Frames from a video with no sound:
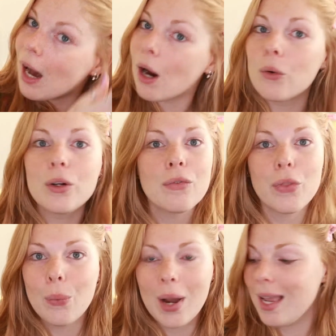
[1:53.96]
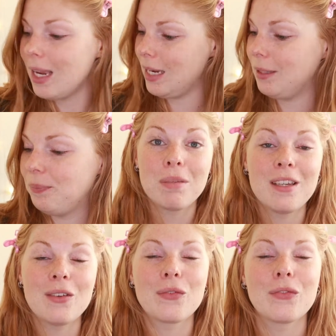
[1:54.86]
out of the way.
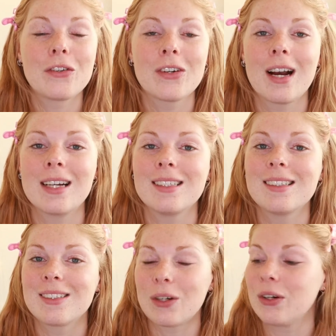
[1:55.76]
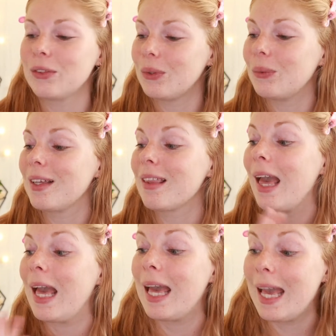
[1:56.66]
Before I start
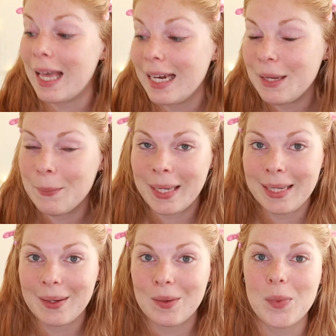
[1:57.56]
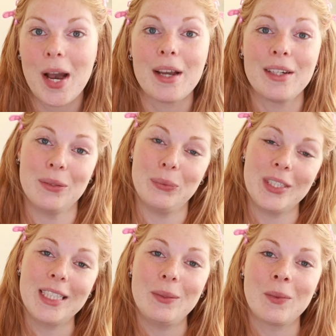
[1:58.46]
with any makeup, I
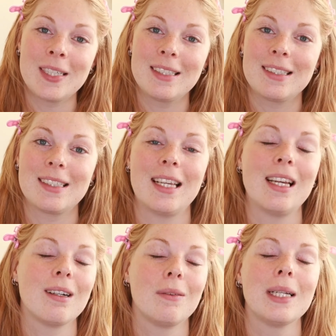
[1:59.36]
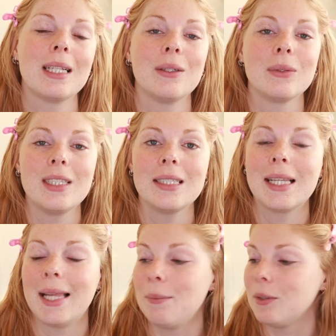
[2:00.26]
really wanted to say a quick little
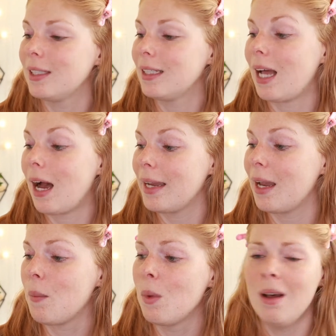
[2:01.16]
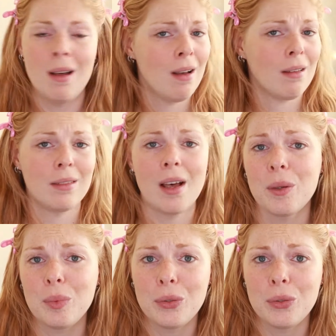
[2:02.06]
disclaimer that I am not a